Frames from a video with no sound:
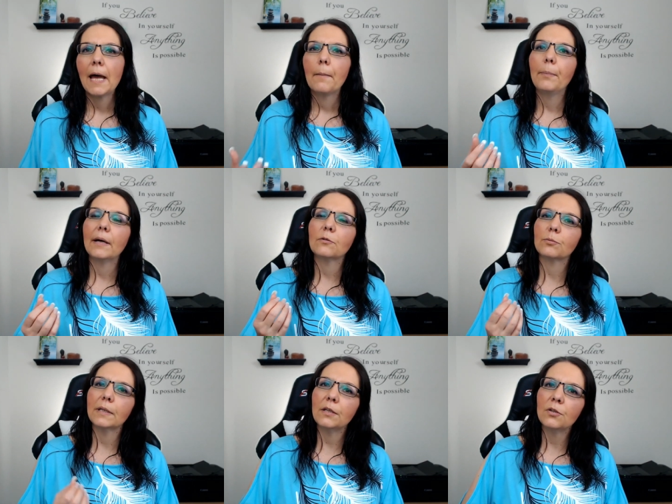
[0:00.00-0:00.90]
But
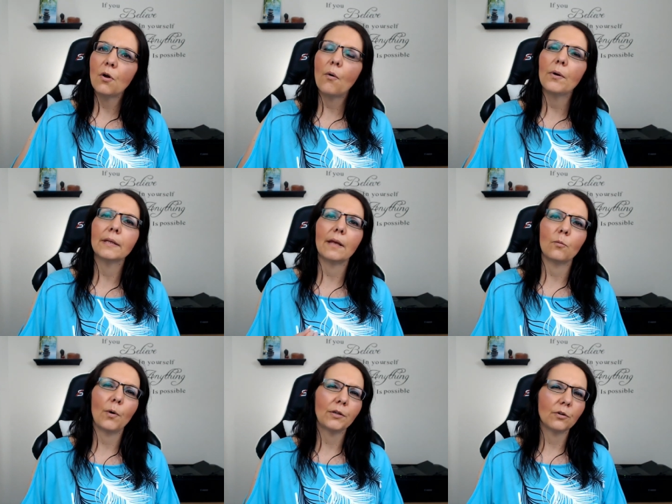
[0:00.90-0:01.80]
really knowing that
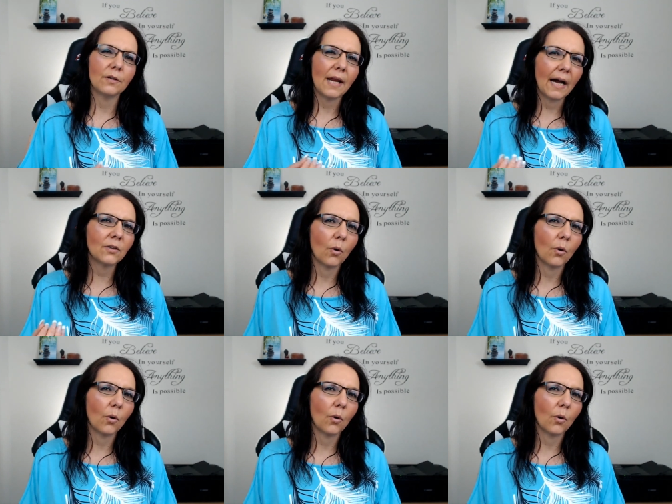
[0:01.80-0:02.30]
when you're not